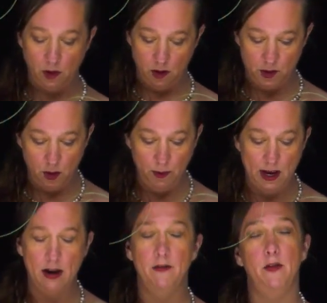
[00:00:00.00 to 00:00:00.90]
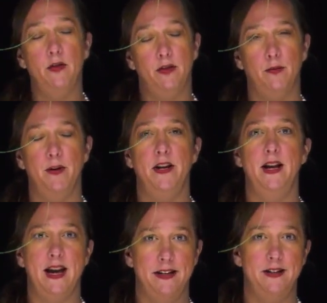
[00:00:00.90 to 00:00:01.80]
So we have three
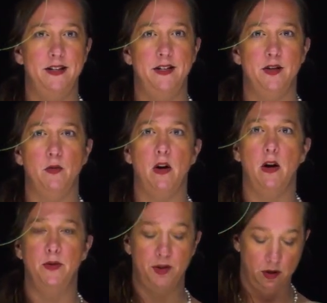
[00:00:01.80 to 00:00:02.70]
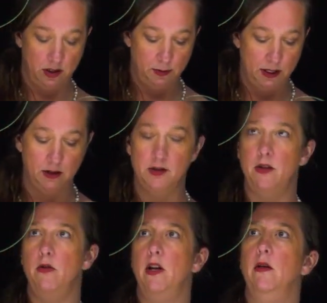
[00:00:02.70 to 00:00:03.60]
entities that we're always going to be
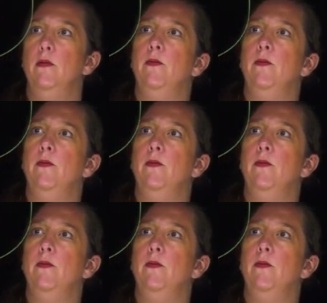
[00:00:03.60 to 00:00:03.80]
considering.